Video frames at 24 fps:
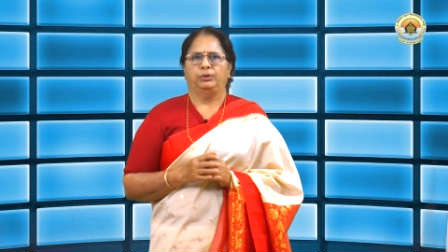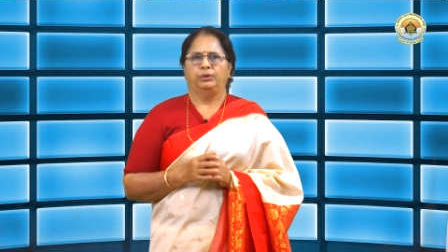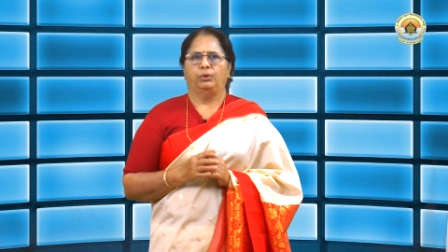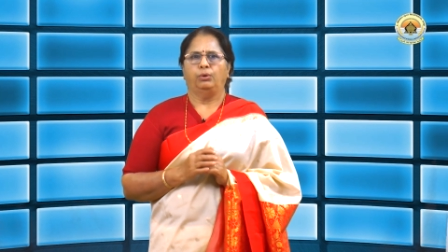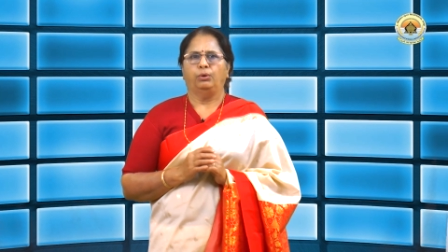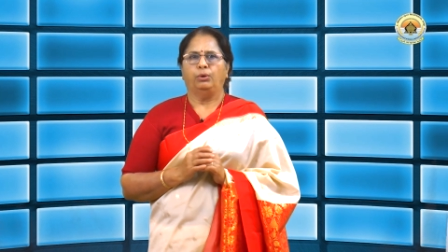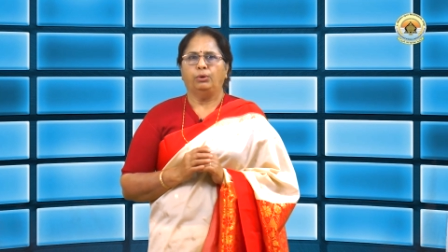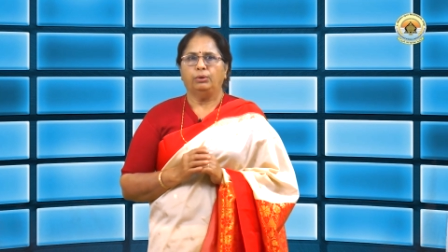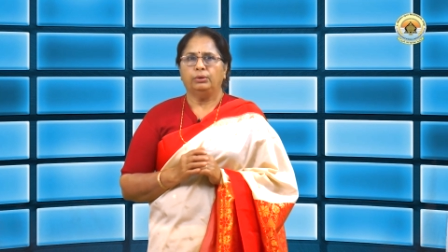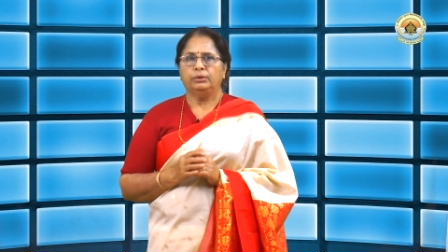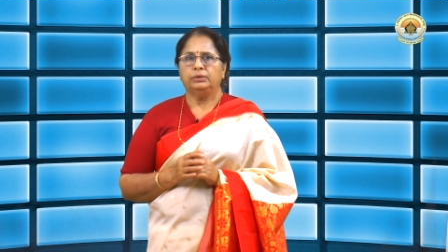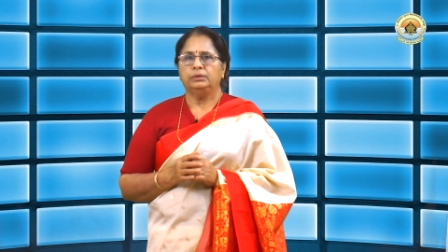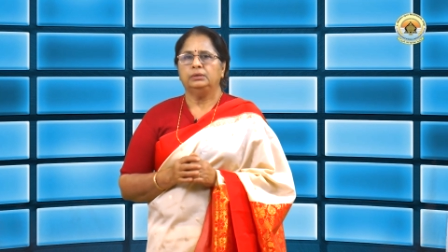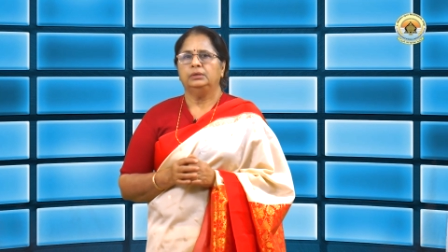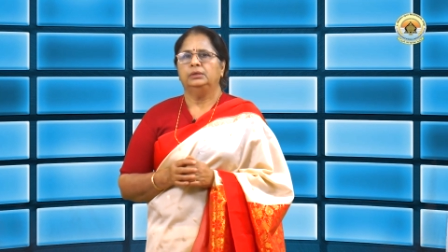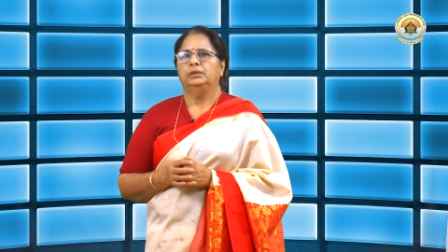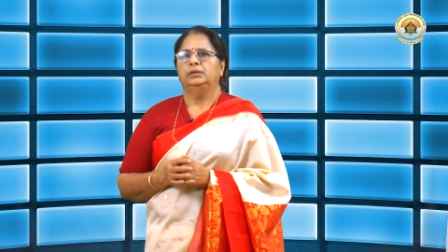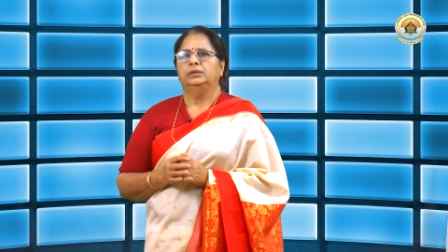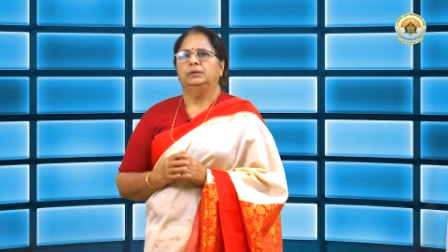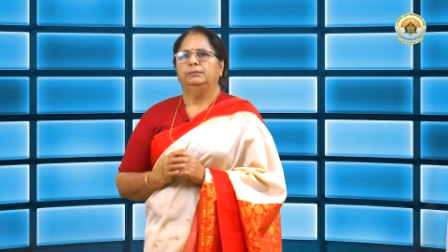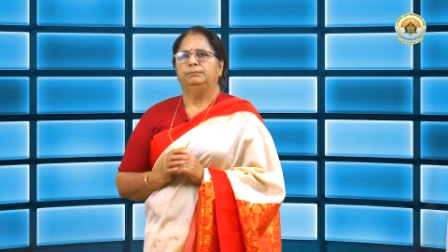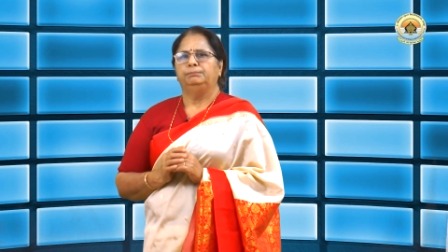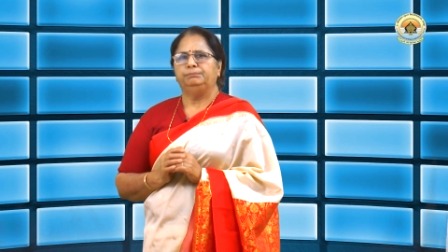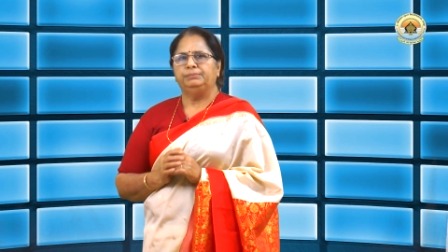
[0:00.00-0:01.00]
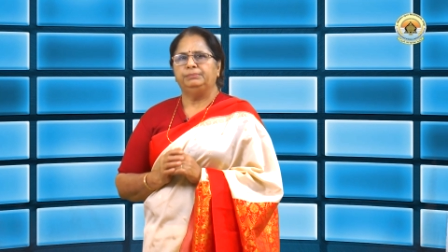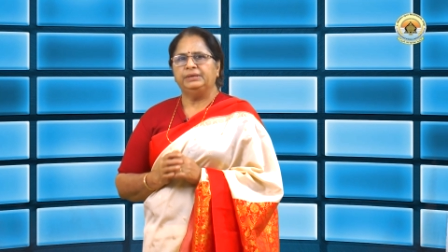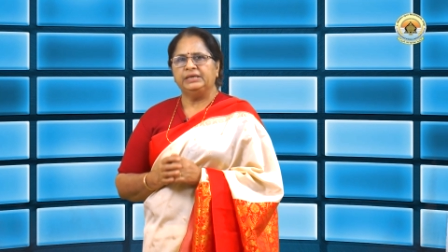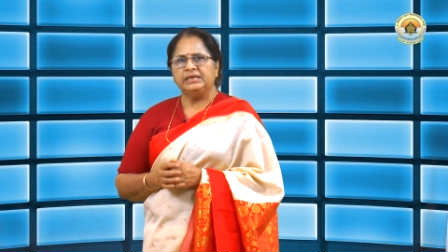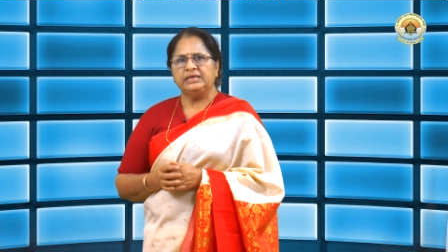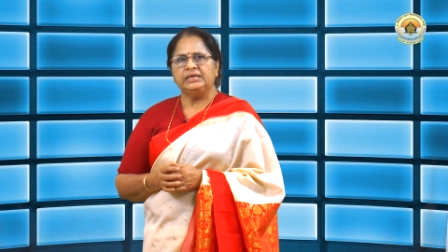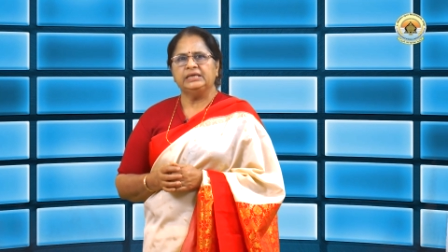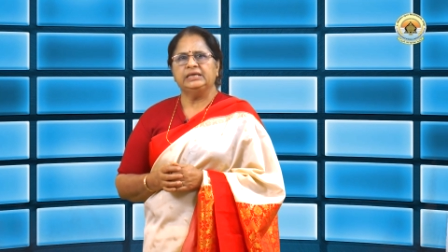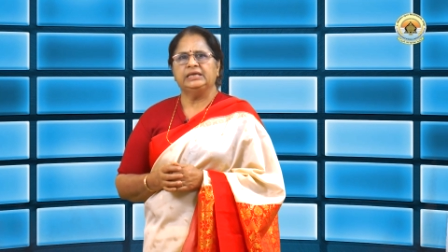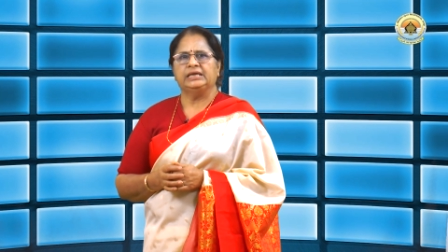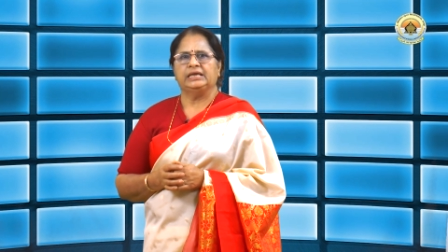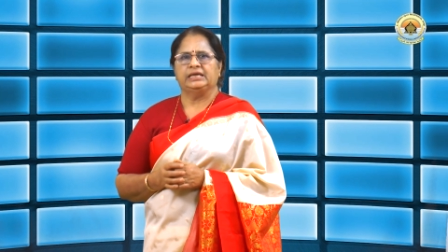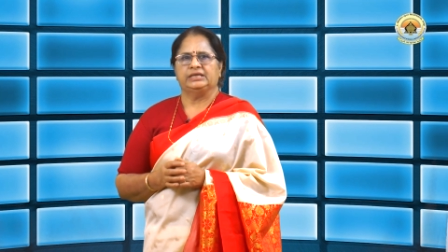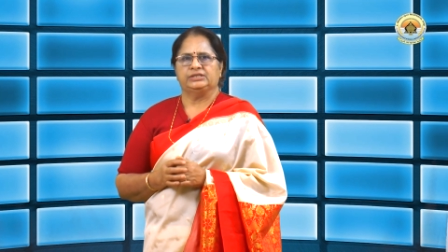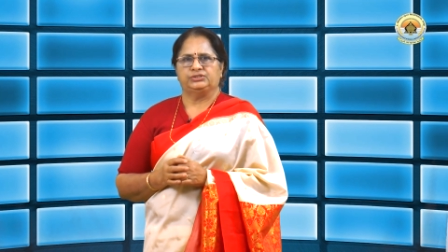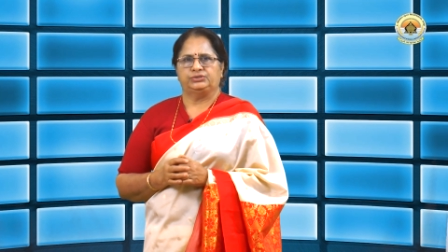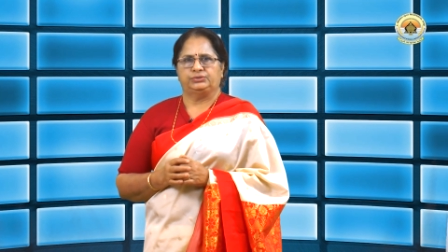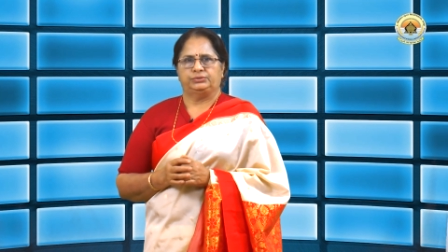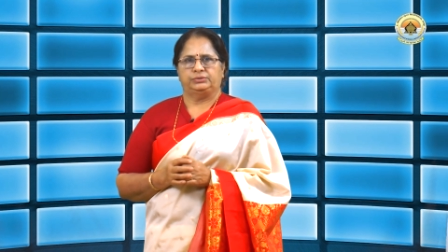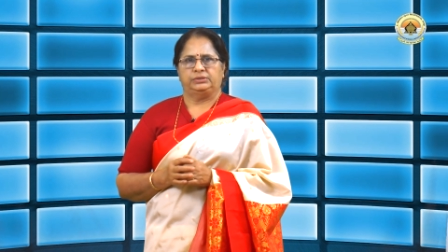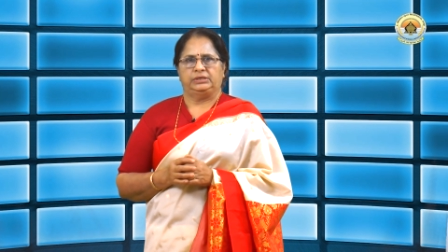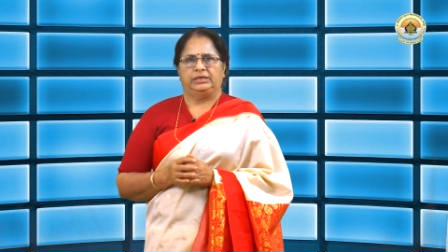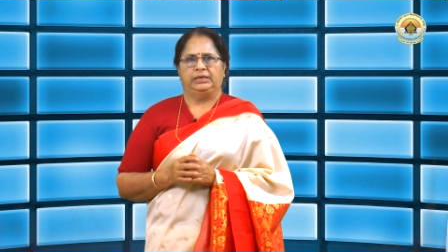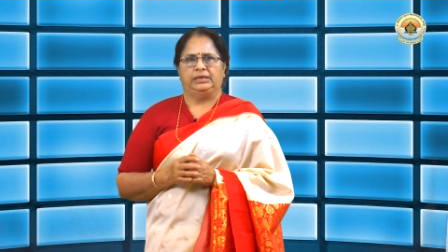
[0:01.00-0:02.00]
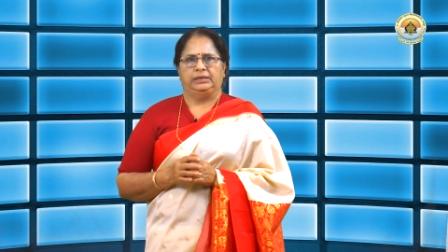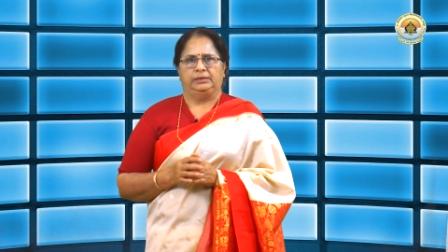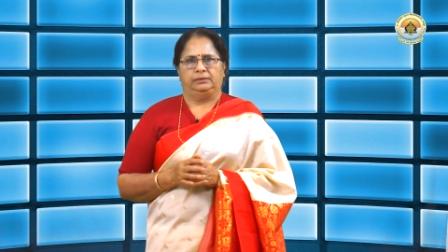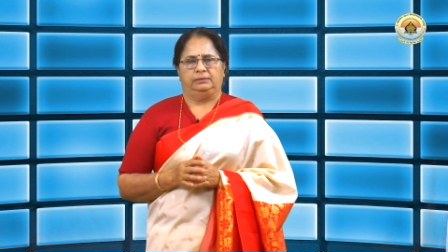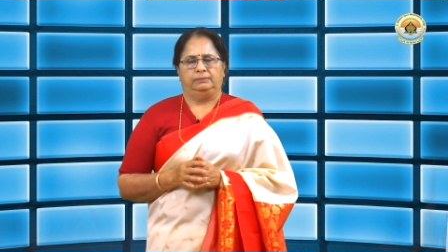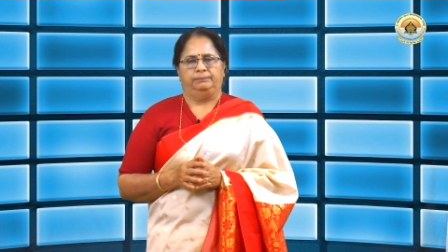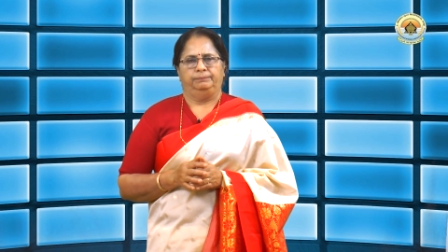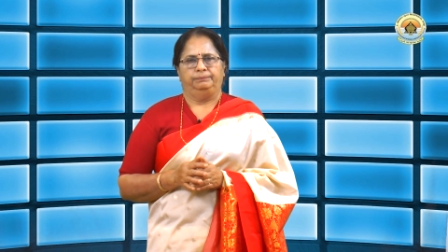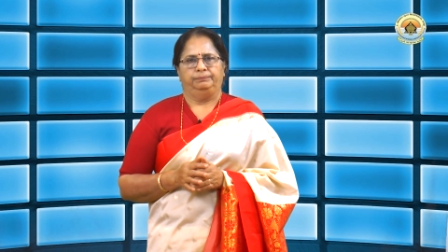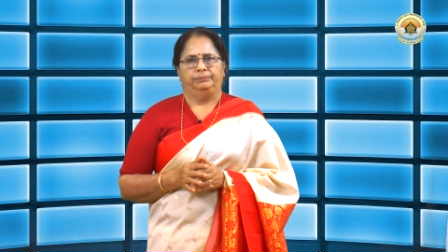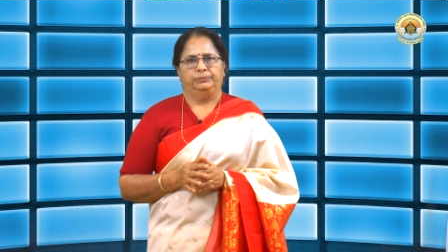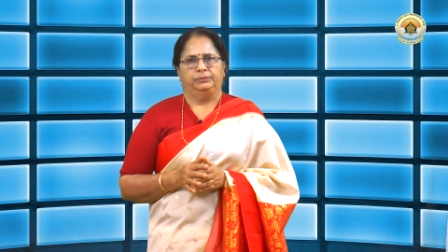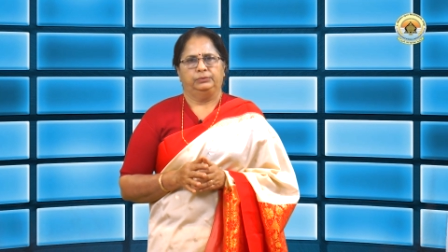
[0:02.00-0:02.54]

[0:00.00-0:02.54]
or be engaged in